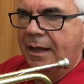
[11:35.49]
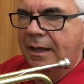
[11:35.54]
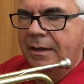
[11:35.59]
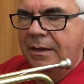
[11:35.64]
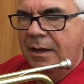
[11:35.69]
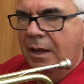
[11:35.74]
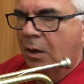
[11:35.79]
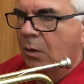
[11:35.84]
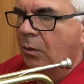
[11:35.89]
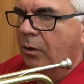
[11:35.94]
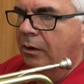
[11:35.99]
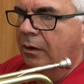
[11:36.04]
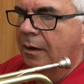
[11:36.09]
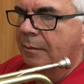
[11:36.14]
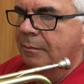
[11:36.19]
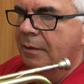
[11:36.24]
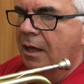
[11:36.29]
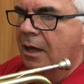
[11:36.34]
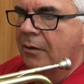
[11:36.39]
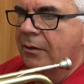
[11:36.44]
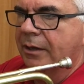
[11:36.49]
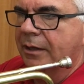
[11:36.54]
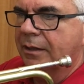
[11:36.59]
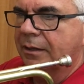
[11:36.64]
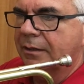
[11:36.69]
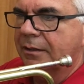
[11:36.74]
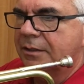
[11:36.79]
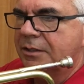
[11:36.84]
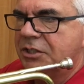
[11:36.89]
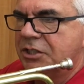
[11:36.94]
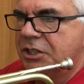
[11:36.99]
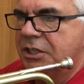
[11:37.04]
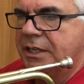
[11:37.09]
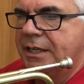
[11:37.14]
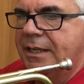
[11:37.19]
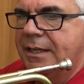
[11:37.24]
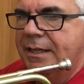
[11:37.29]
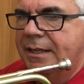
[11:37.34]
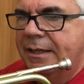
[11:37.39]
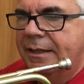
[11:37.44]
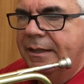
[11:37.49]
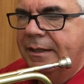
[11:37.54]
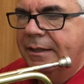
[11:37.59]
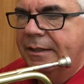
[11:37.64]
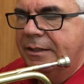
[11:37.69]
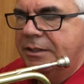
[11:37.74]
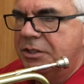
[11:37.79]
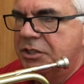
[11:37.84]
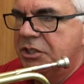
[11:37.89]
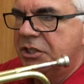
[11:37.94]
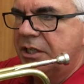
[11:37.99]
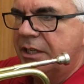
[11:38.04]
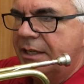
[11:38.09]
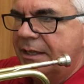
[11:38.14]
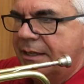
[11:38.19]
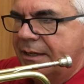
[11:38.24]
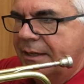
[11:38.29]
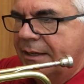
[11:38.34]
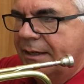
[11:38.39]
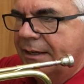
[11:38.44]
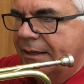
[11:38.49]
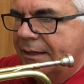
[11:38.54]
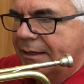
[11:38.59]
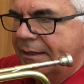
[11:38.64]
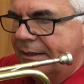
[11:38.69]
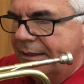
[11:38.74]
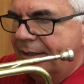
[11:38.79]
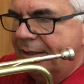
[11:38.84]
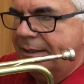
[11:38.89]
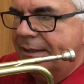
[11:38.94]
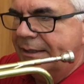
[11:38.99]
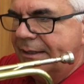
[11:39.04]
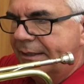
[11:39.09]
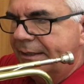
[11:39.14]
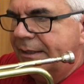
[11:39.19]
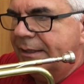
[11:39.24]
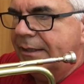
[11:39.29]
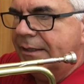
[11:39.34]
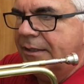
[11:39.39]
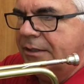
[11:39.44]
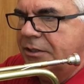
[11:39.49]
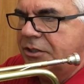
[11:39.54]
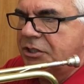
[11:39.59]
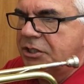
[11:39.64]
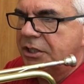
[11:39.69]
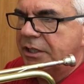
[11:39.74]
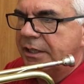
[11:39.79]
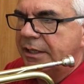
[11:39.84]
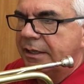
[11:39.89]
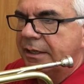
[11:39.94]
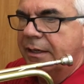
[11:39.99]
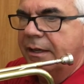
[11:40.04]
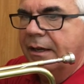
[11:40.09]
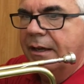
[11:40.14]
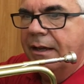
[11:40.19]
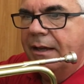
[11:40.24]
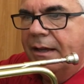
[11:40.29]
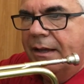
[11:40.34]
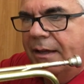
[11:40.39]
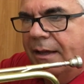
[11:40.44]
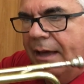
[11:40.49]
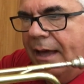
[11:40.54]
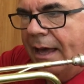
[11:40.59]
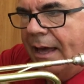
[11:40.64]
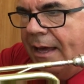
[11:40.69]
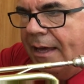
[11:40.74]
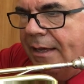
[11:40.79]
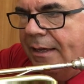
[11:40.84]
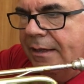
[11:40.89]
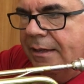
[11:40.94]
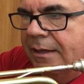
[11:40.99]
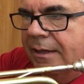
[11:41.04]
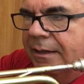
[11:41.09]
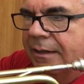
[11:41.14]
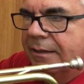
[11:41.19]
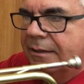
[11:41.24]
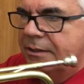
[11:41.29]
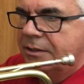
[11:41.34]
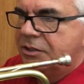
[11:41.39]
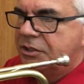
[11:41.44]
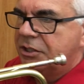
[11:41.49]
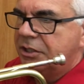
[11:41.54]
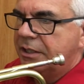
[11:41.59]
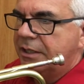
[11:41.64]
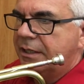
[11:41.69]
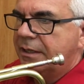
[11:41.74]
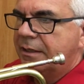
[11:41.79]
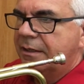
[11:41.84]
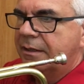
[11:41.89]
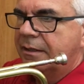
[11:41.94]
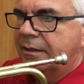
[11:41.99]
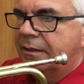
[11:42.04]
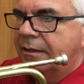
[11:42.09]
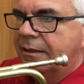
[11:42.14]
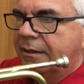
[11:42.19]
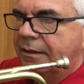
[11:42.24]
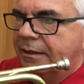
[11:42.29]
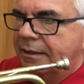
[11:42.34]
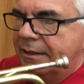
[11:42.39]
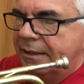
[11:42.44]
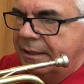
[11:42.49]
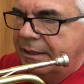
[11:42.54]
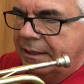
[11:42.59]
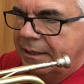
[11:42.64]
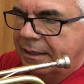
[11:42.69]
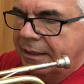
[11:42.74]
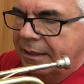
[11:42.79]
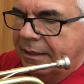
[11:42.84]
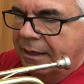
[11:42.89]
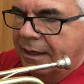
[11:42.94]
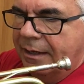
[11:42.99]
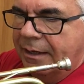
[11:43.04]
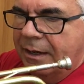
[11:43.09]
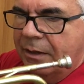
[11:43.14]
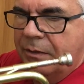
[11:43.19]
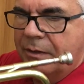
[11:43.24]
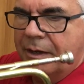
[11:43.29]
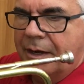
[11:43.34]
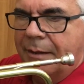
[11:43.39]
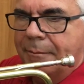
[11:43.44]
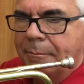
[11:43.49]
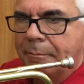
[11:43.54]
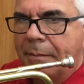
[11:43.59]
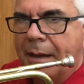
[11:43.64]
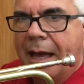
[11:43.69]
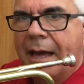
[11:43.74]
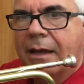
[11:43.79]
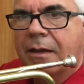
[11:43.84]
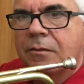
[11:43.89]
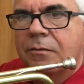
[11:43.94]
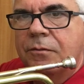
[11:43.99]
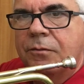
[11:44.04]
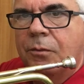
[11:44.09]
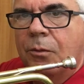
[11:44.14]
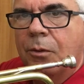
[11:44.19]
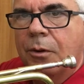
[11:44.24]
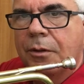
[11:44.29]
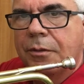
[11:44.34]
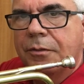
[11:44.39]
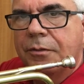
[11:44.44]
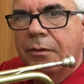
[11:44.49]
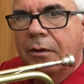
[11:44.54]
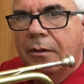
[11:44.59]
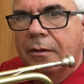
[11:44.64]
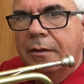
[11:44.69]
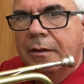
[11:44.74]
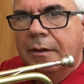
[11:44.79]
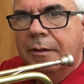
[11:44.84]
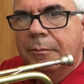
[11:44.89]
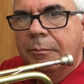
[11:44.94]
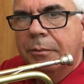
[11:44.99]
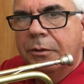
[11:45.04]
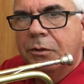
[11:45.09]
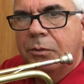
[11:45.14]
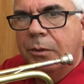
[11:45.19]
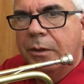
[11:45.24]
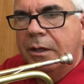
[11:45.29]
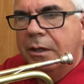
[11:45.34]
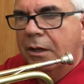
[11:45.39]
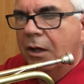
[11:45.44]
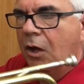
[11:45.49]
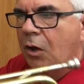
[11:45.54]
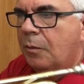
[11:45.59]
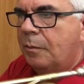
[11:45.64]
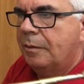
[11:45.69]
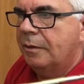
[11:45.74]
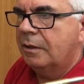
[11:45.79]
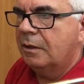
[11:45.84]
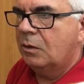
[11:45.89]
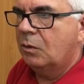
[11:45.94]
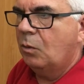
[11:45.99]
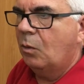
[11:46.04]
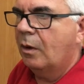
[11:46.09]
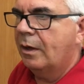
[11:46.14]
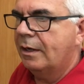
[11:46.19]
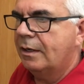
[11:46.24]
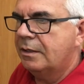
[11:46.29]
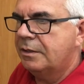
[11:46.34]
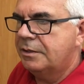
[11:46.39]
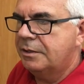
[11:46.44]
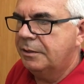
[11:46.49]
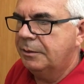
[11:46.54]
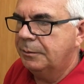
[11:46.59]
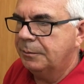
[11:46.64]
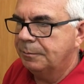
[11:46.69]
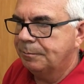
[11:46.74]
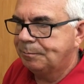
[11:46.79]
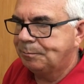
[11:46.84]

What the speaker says: I know where I'm going. G, G, E, E, G, A, G, E. And I know that I'm back and forth between open and 1 and 2.